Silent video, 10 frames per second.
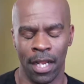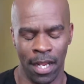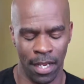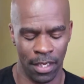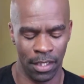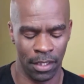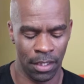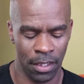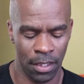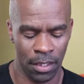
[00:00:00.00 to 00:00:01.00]
It's
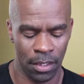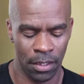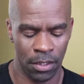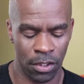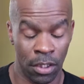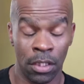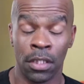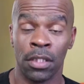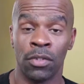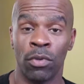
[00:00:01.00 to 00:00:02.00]

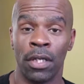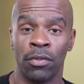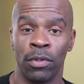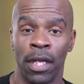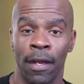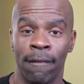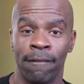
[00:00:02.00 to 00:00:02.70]
good weather we have.